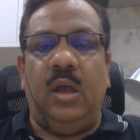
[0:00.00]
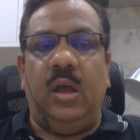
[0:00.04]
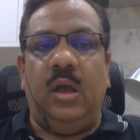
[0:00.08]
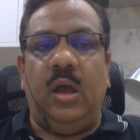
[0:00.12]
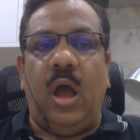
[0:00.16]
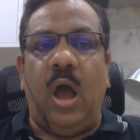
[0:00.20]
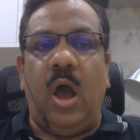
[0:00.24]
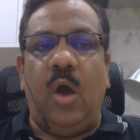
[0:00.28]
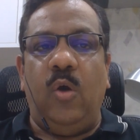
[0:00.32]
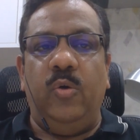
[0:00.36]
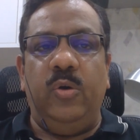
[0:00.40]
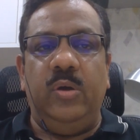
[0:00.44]

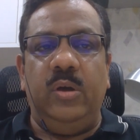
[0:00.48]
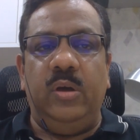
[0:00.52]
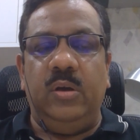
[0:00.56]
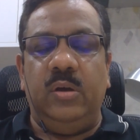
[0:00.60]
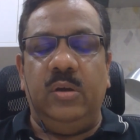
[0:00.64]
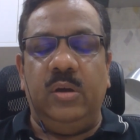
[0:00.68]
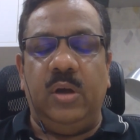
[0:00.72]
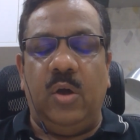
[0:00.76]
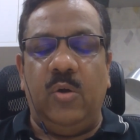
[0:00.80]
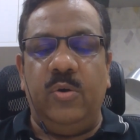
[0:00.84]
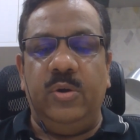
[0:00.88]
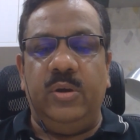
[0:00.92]
How
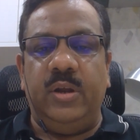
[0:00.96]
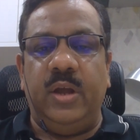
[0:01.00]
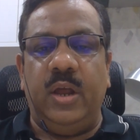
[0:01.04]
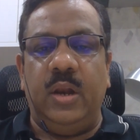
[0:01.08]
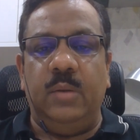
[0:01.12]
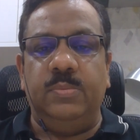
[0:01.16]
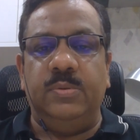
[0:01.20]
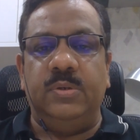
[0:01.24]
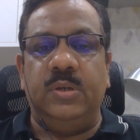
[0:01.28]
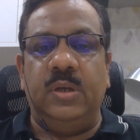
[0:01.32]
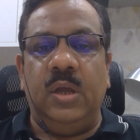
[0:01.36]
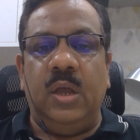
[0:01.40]
it
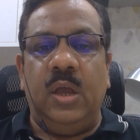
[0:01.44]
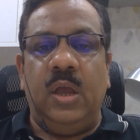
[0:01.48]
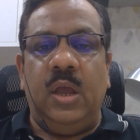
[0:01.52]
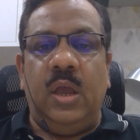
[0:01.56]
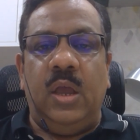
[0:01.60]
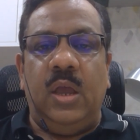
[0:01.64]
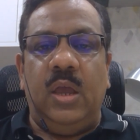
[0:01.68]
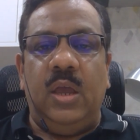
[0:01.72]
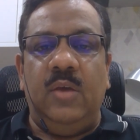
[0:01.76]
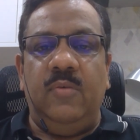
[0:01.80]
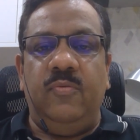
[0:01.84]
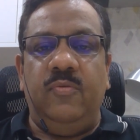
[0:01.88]
helps?
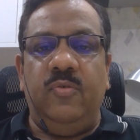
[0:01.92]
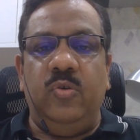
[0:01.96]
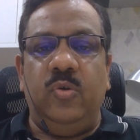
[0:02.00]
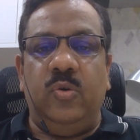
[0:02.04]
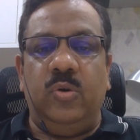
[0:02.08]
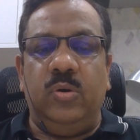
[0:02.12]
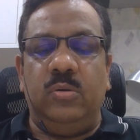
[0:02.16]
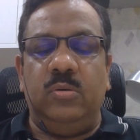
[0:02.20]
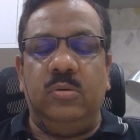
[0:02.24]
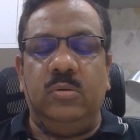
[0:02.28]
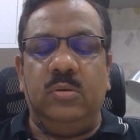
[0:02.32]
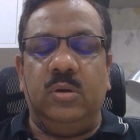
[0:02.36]
If
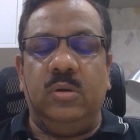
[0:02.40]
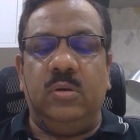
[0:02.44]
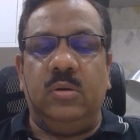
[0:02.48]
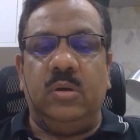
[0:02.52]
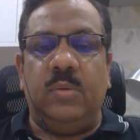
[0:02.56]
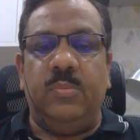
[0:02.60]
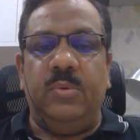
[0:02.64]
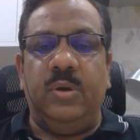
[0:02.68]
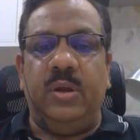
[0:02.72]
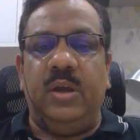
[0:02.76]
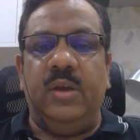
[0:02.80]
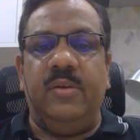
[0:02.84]
your
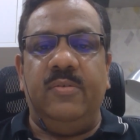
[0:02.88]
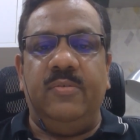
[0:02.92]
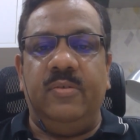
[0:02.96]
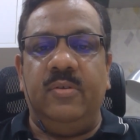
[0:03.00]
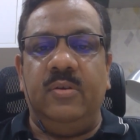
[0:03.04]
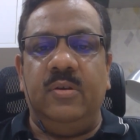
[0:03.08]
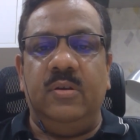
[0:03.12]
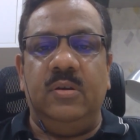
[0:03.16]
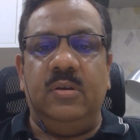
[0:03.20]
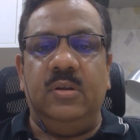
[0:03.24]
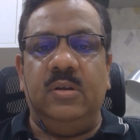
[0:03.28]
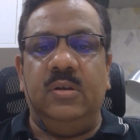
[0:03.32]

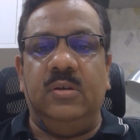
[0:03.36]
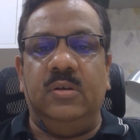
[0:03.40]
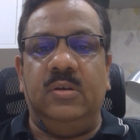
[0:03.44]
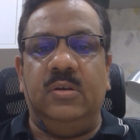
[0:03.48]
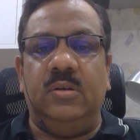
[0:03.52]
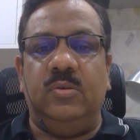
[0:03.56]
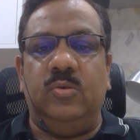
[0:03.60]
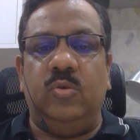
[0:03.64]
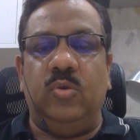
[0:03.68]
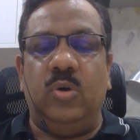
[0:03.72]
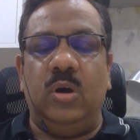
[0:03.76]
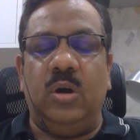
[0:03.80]
communication,
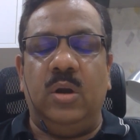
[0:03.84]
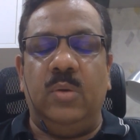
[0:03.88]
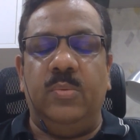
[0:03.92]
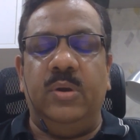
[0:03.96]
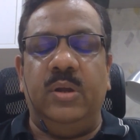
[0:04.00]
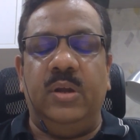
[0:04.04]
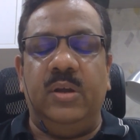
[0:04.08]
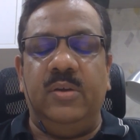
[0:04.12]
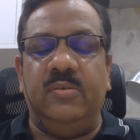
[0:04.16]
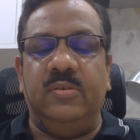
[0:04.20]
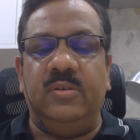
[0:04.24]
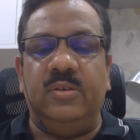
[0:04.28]
oral
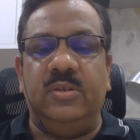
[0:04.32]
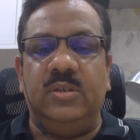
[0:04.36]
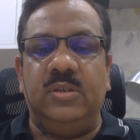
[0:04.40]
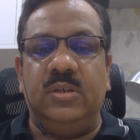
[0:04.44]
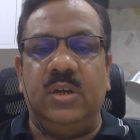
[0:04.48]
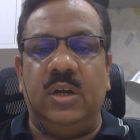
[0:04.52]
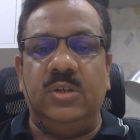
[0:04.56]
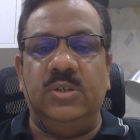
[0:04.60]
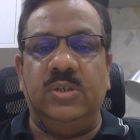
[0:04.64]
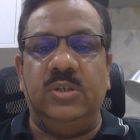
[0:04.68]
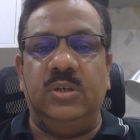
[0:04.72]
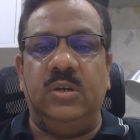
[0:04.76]
communication
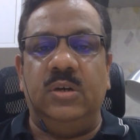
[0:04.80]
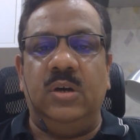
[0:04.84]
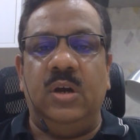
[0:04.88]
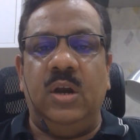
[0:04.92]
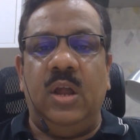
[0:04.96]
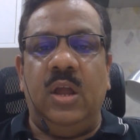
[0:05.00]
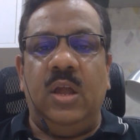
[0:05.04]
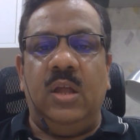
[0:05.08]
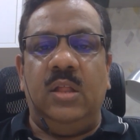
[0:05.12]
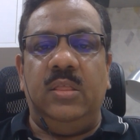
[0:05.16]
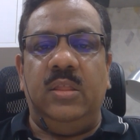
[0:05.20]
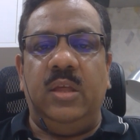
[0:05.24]
structure,
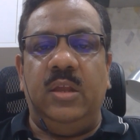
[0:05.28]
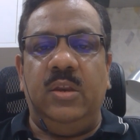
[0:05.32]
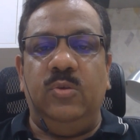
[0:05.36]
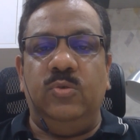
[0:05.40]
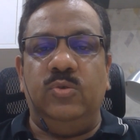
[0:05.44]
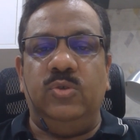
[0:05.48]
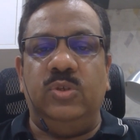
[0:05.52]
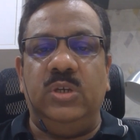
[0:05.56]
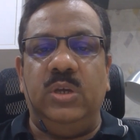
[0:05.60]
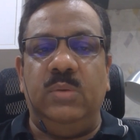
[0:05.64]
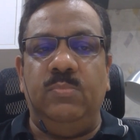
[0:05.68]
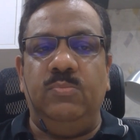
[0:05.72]
then you
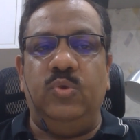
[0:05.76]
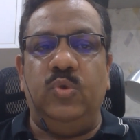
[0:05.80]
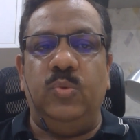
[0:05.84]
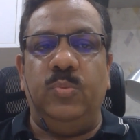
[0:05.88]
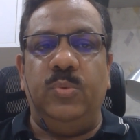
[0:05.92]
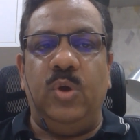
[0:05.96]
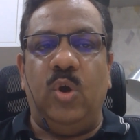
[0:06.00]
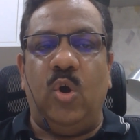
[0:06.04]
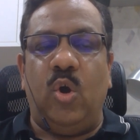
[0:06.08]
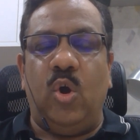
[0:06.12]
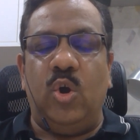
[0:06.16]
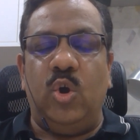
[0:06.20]
seem to
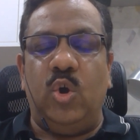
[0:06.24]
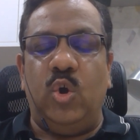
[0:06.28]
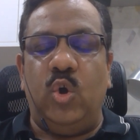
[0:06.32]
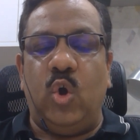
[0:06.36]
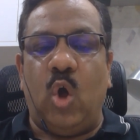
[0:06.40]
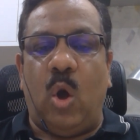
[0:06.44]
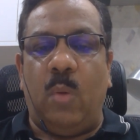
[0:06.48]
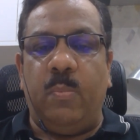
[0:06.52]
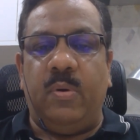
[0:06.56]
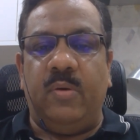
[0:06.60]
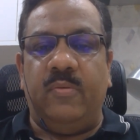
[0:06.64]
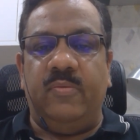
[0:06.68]
be on
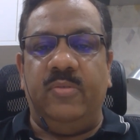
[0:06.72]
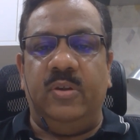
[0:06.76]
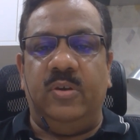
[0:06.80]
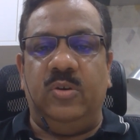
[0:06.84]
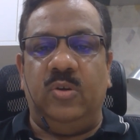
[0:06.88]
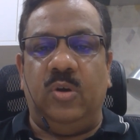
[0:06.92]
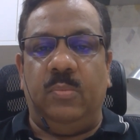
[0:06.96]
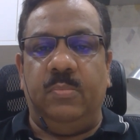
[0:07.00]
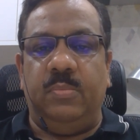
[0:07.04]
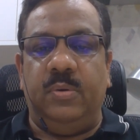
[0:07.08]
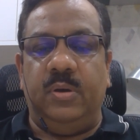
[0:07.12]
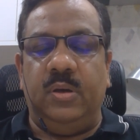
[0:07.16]
top of the
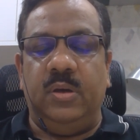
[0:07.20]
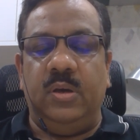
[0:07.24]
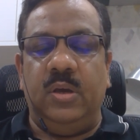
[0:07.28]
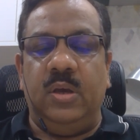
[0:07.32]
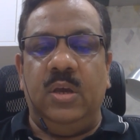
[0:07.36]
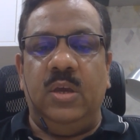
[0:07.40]
topic.